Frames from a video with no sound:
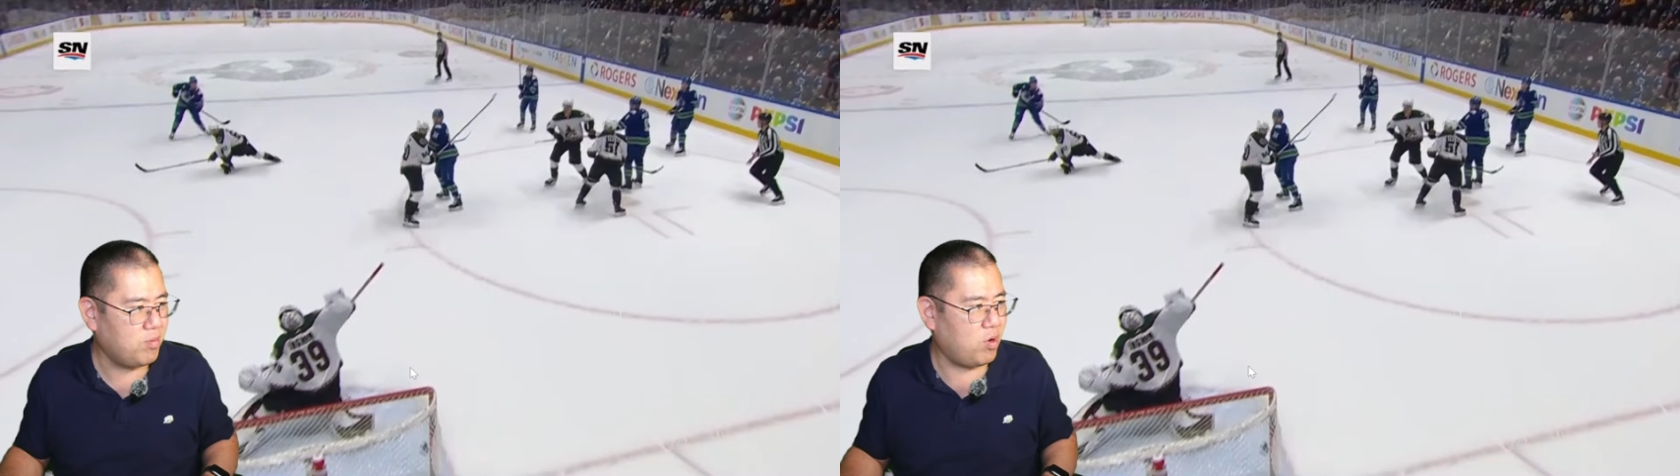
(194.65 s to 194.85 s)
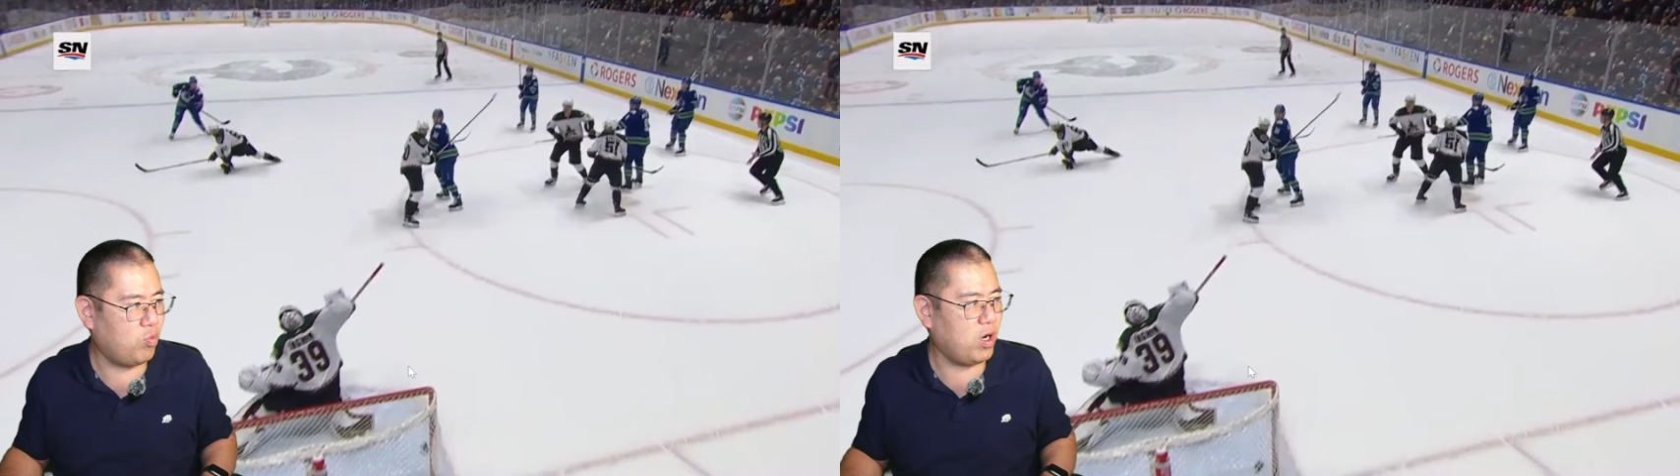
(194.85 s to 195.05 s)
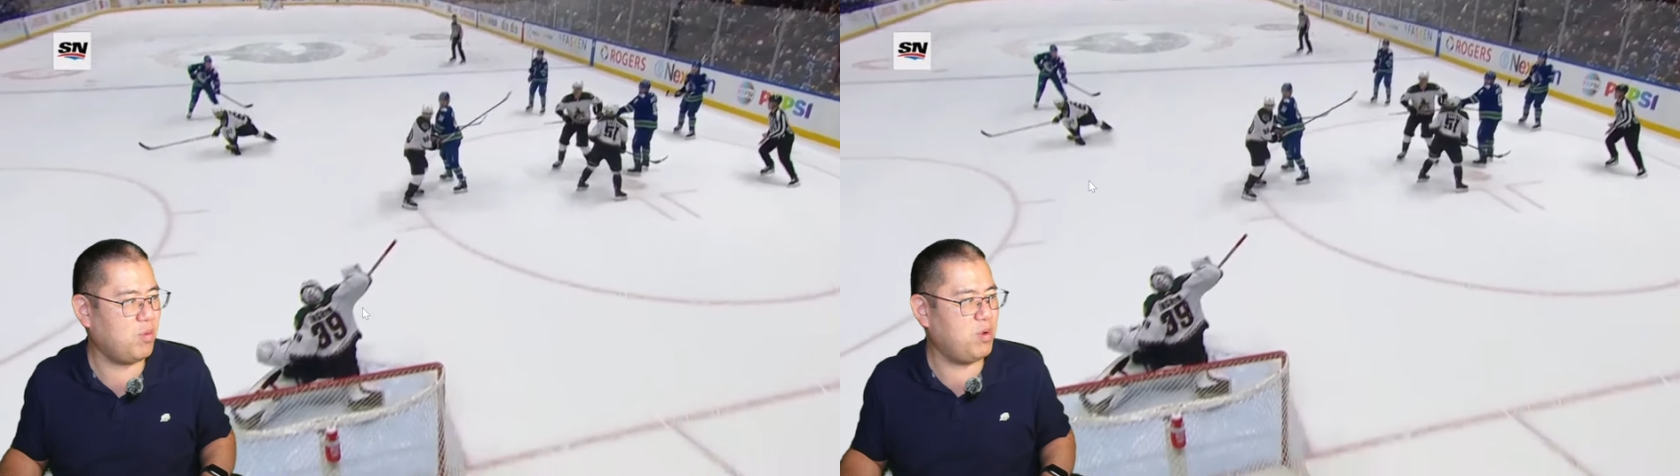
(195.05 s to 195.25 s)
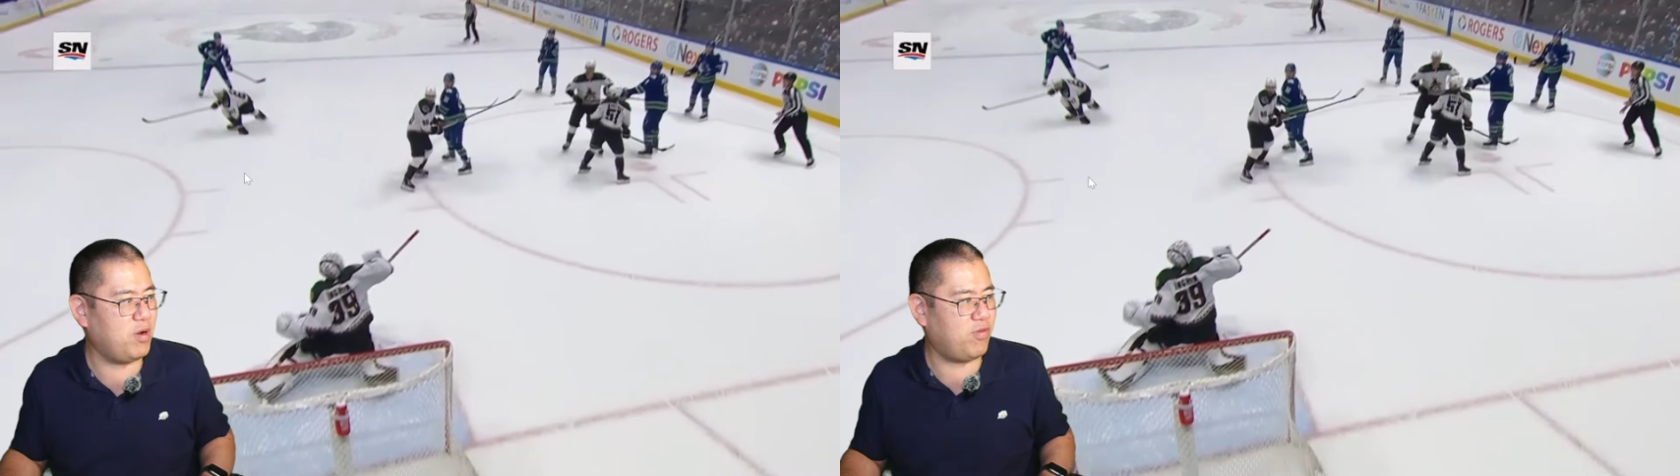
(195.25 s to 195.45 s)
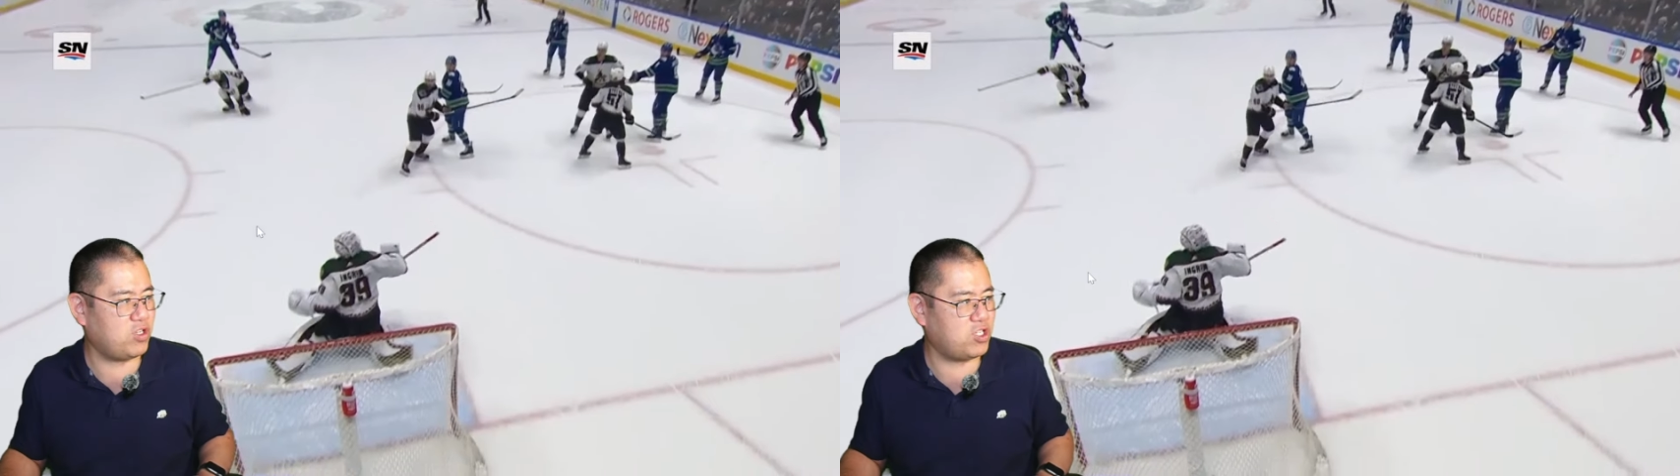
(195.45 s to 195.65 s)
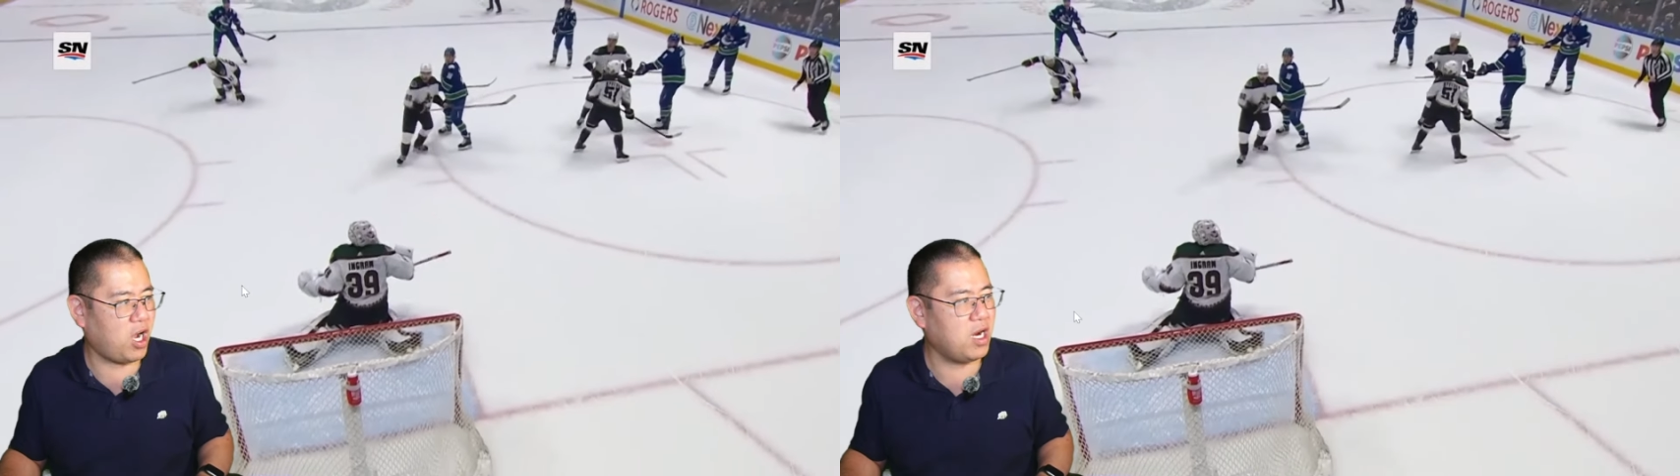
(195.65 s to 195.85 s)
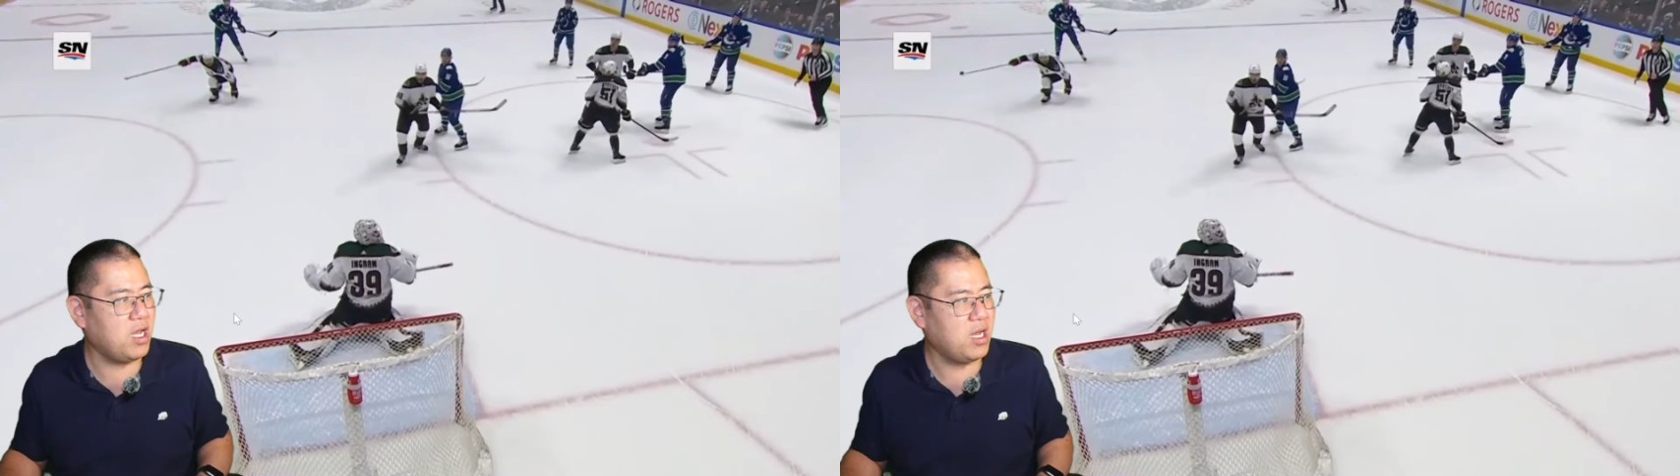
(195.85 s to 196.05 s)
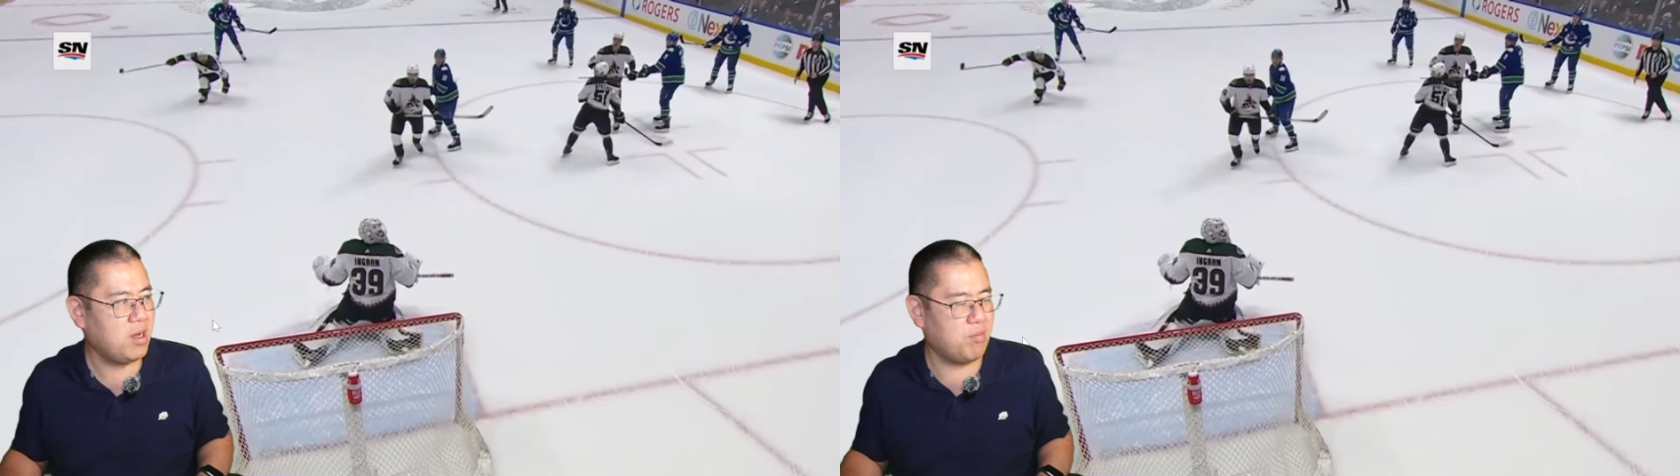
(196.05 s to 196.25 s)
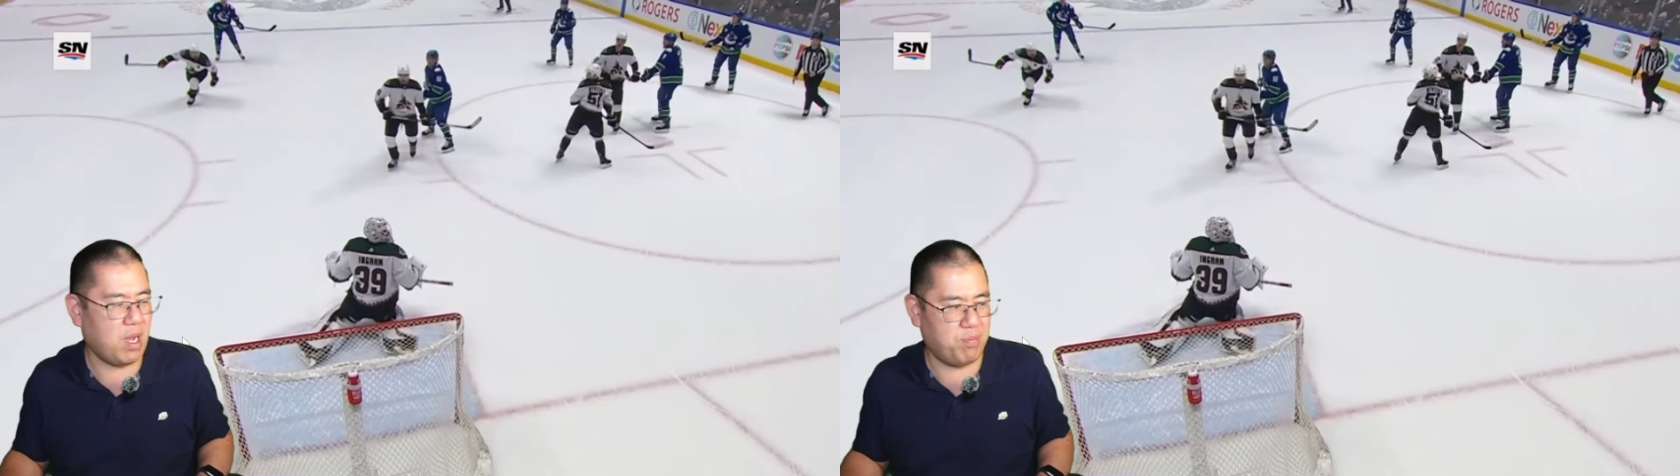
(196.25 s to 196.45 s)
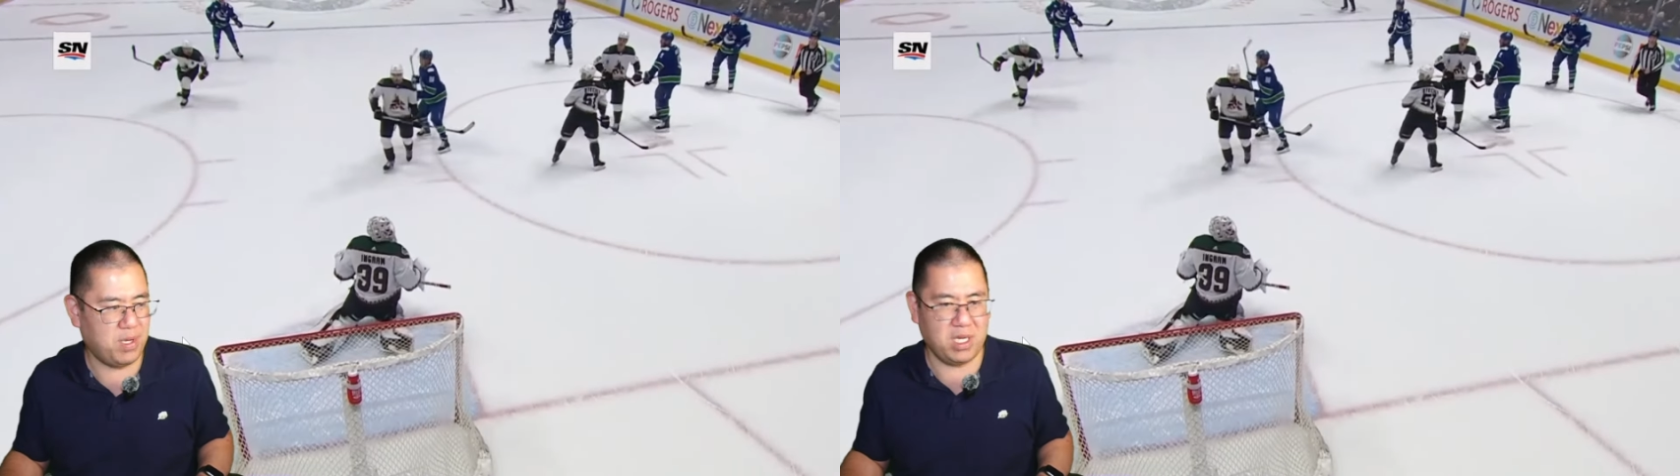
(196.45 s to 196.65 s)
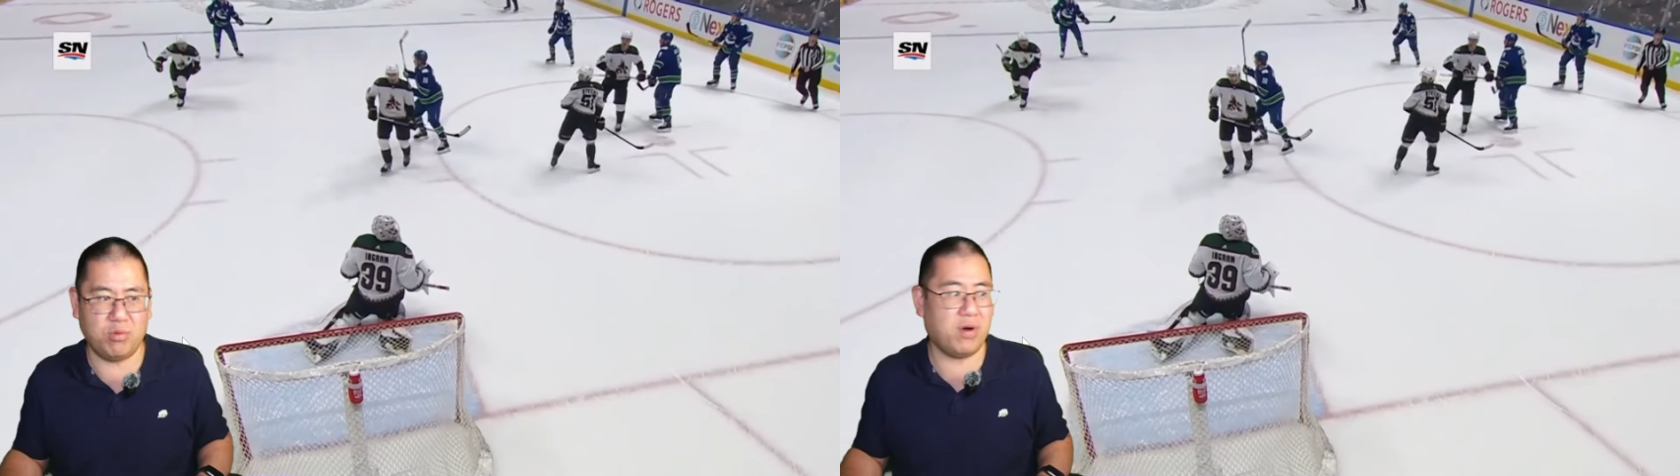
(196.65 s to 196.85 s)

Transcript: But what a beautiful shot by Petey.